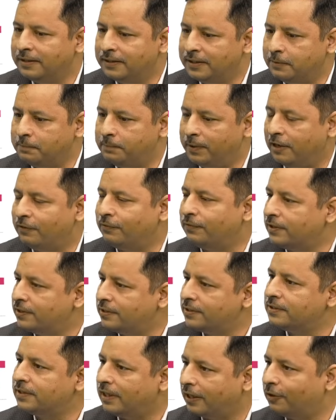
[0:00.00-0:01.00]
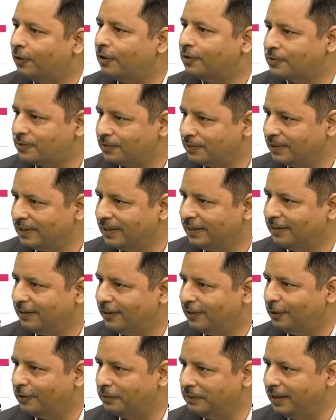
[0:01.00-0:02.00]
the benefits is across
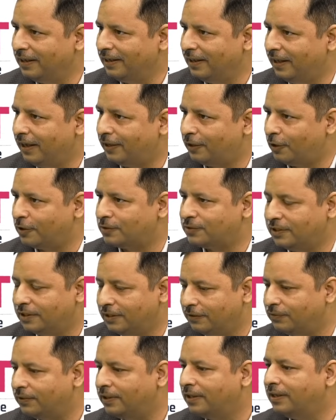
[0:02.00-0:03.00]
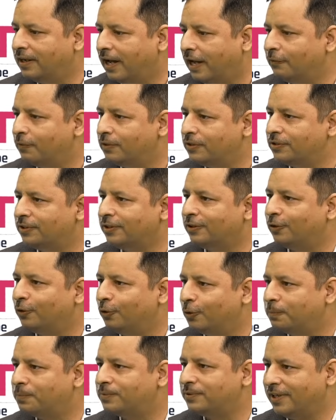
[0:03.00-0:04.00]
the different divergent
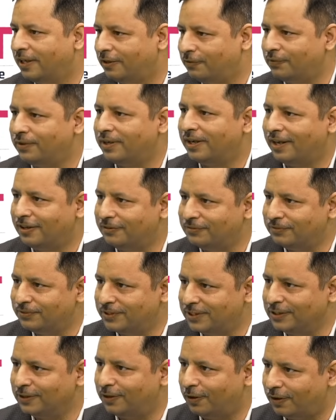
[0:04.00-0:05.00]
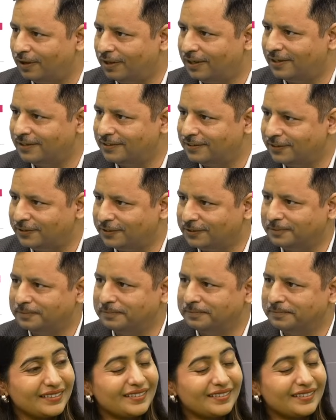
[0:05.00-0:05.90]
groups that we have within the organization.